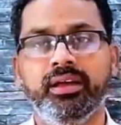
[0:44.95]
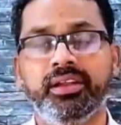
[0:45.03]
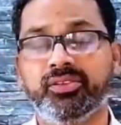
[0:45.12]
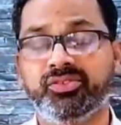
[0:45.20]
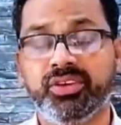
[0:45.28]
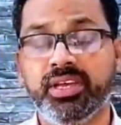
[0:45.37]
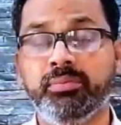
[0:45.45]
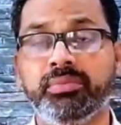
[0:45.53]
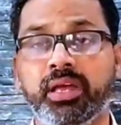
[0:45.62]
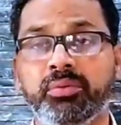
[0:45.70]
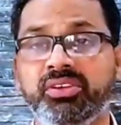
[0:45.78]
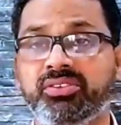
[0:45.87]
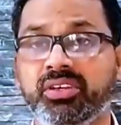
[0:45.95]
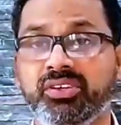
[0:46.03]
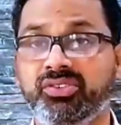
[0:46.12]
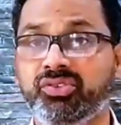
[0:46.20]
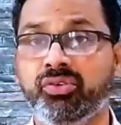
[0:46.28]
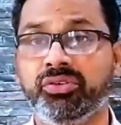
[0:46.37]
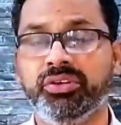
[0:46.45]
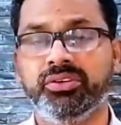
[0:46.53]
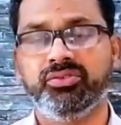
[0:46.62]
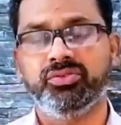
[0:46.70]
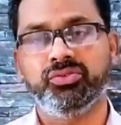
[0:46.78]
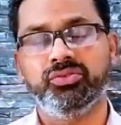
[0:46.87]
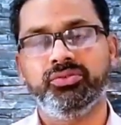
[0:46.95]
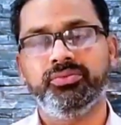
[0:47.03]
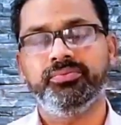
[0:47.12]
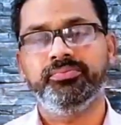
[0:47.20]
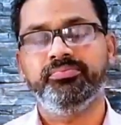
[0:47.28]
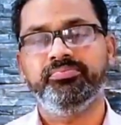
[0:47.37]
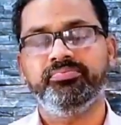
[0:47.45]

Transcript: And at the same time, he is a historian too.